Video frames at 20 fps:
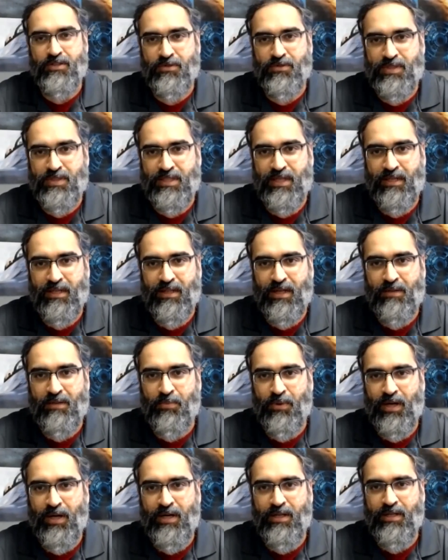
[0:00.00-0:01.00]
And so we take a
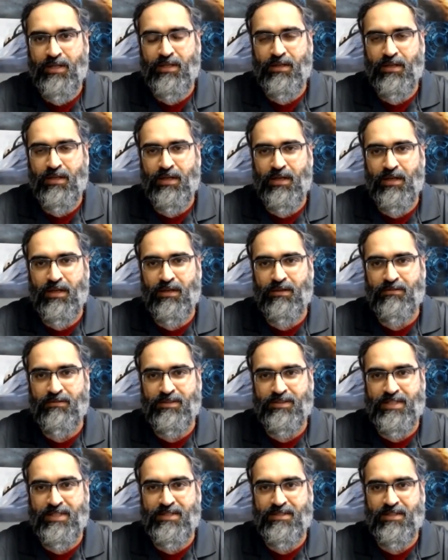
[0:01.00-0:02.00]
lot of pride in
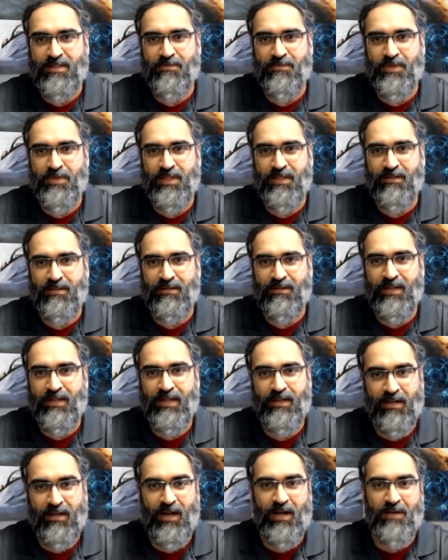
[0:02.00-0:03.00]
seeing something
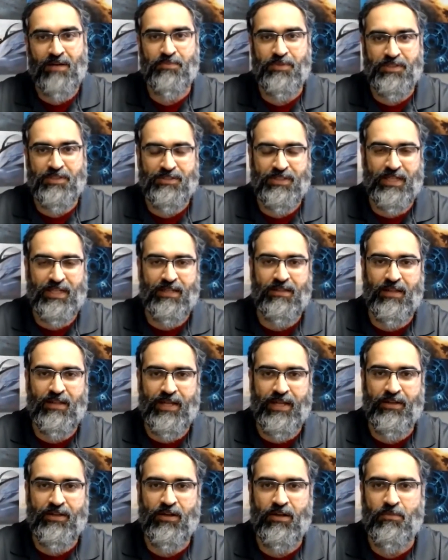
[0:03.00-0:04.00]
get accomplished, like
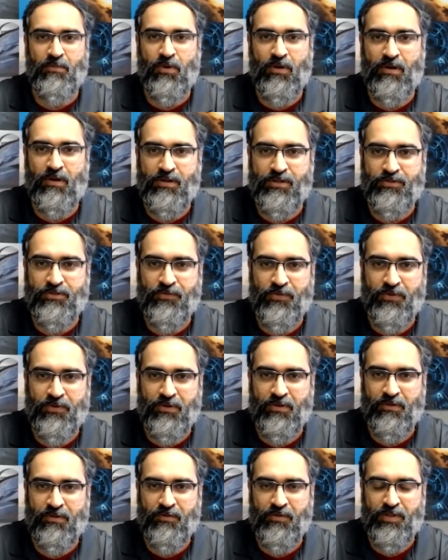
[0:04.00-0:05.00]
landing on Mars
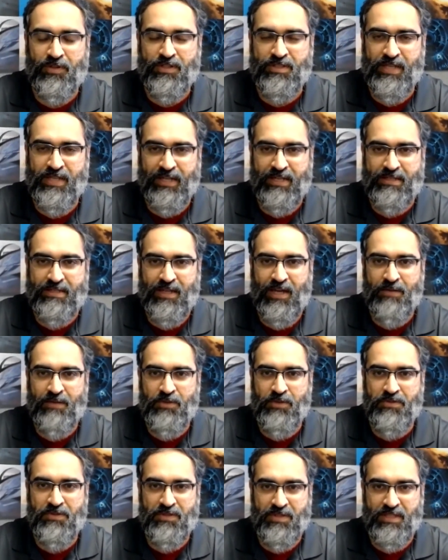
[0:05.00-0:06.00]
for the second
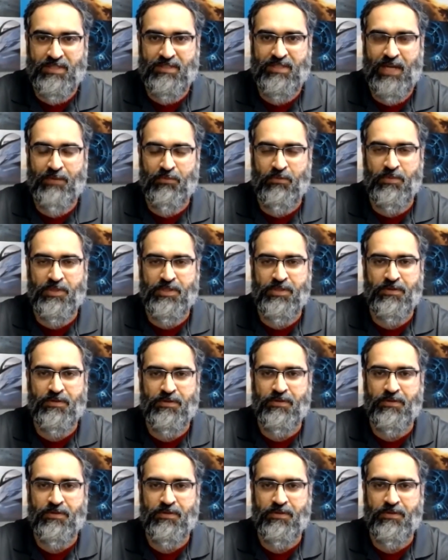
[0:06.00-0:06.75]
time using this type of